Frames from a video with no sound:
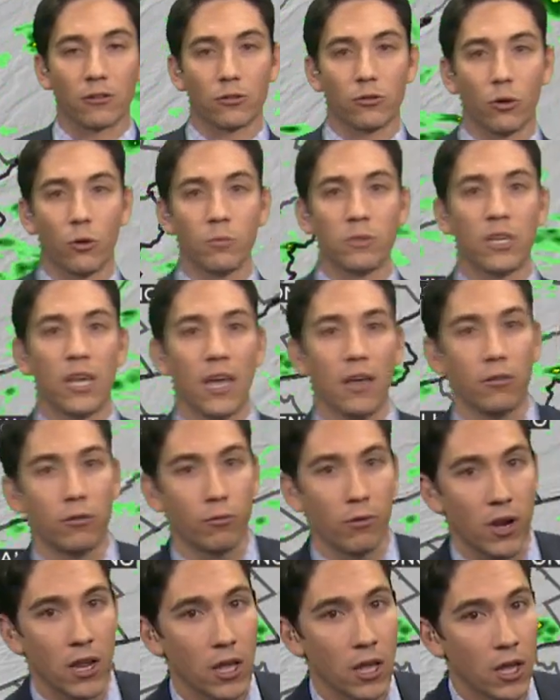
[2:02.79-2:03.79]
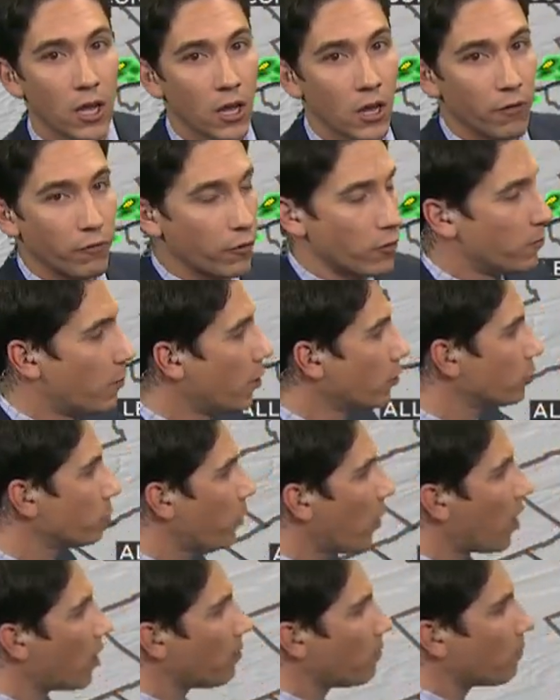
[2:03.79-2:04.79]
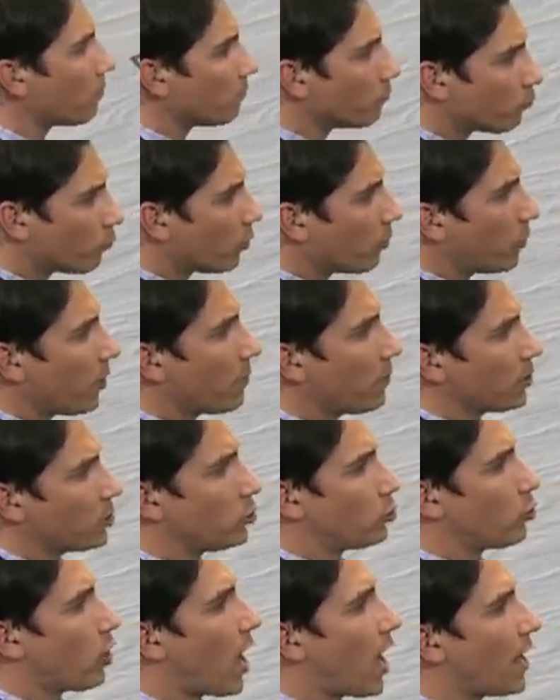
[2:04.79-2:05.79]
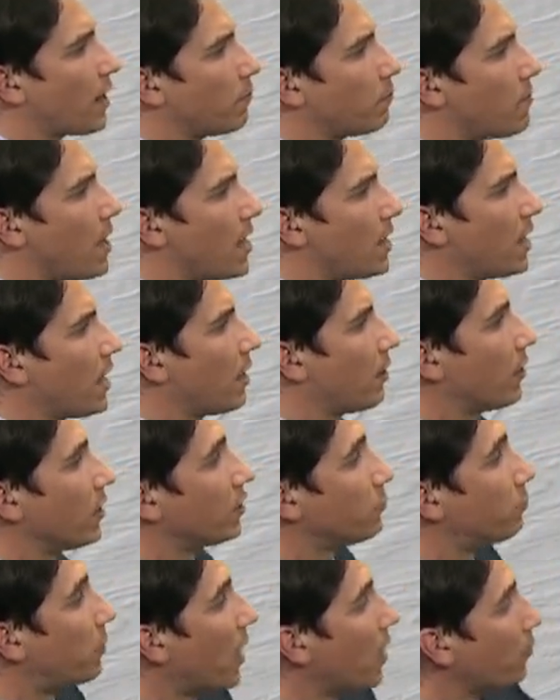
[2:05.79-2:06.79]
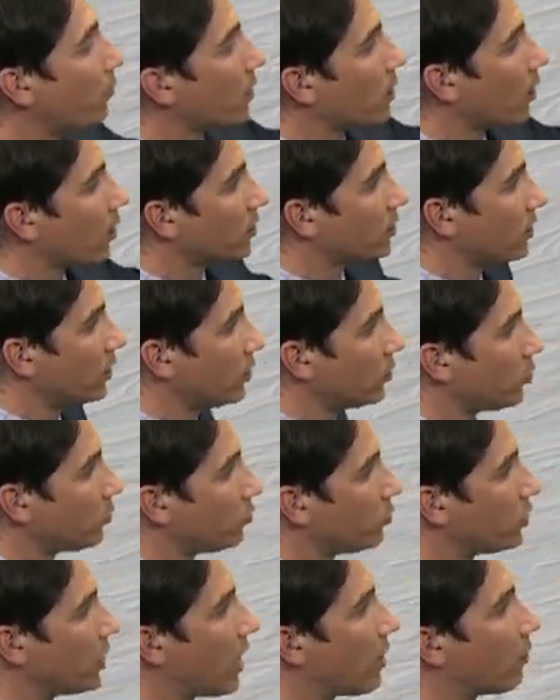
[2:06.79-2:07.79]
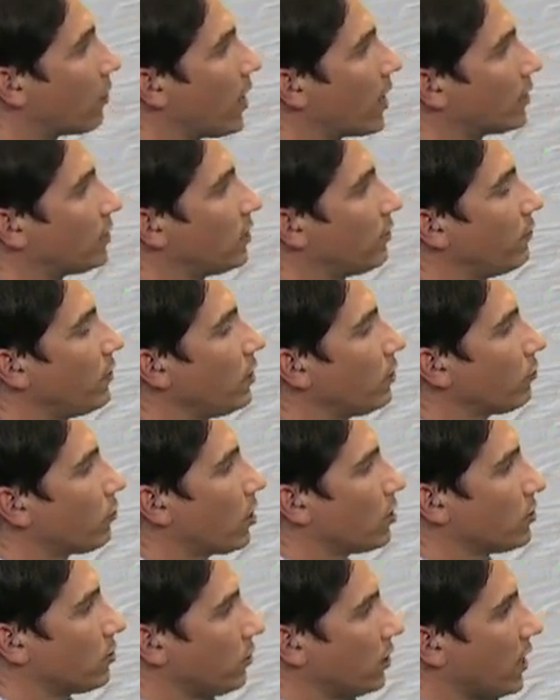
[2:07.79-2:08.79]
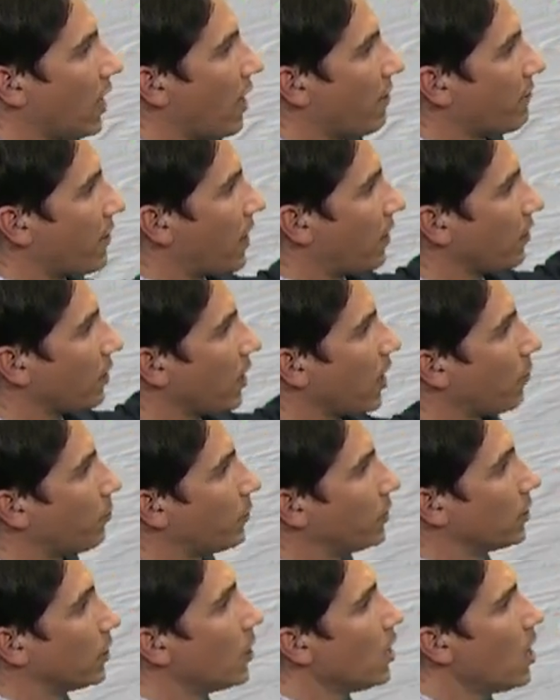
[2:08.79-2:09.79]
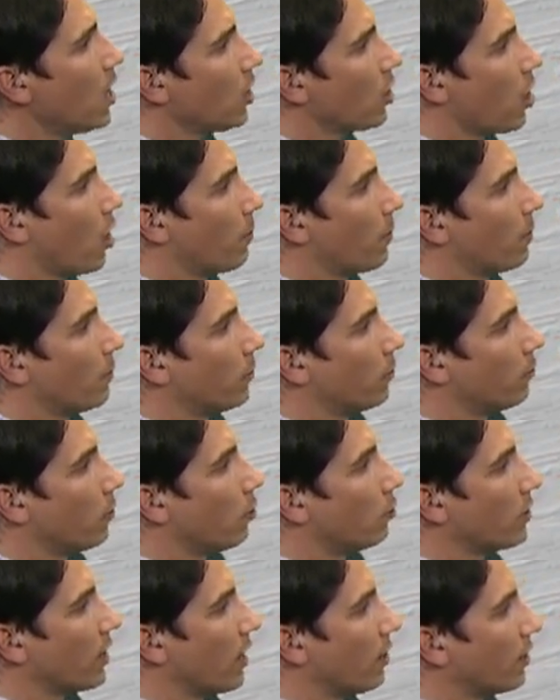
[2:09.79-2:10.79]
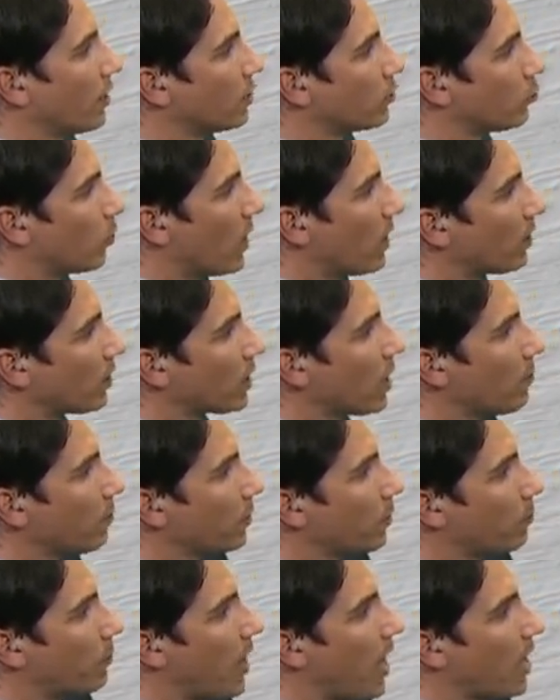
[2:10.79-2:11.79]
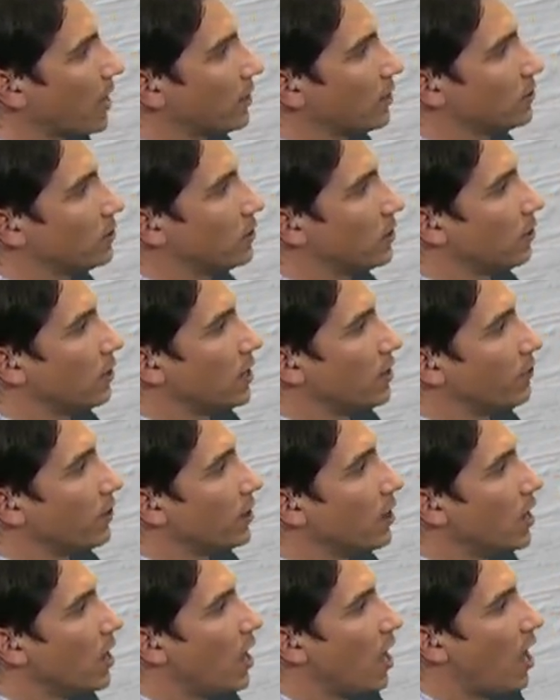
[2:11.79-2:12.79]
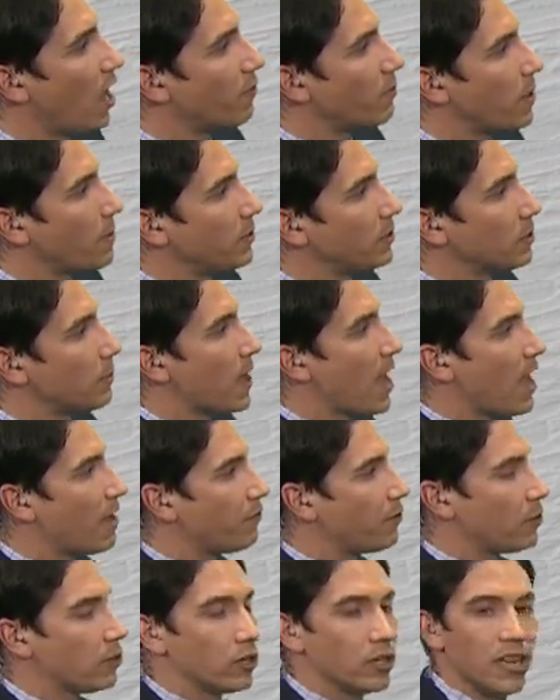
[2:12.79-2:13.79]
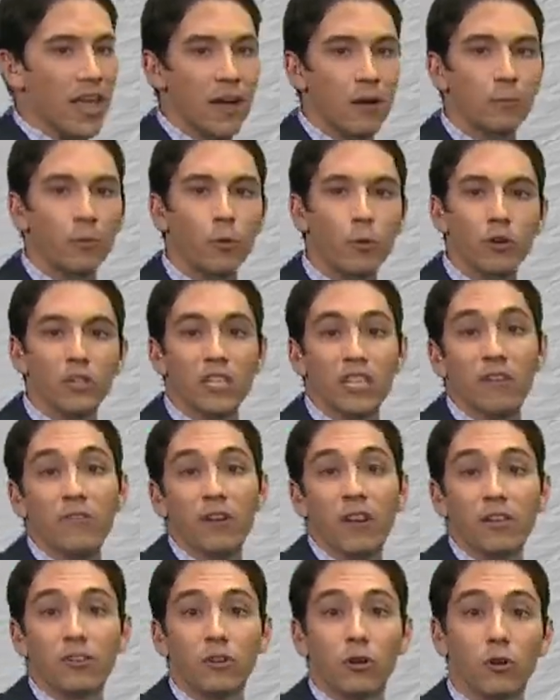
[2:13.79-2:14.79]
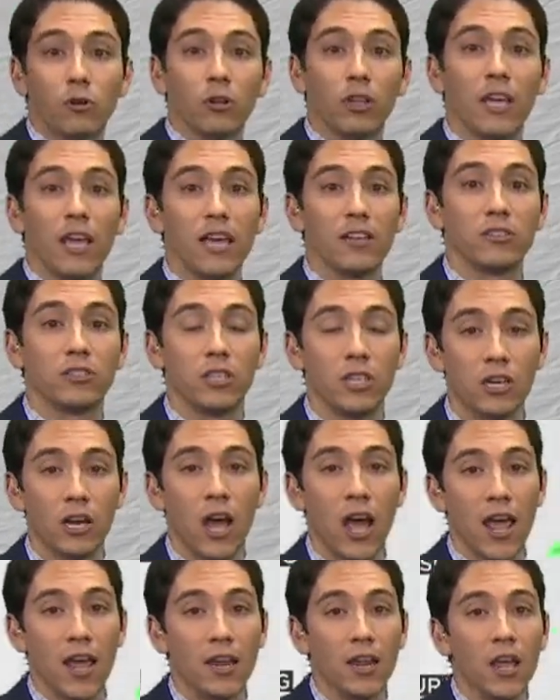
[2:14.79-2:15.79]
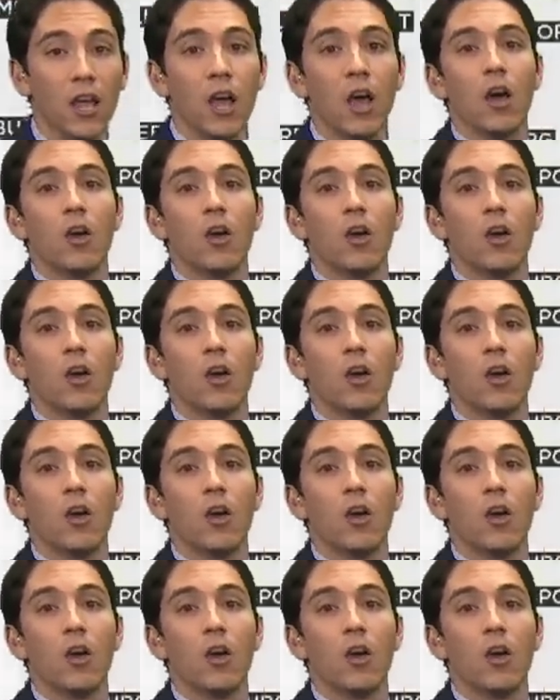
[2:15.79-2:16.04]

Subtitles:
Storm scan 3, for the most part, we're pretty much dry in many areas, but we are seeing some shower activity across the Lehigh Valley up into Carbon and Monroe County as well, and a couple of pockets there even of maybe some heavier downpours even as early as tonight.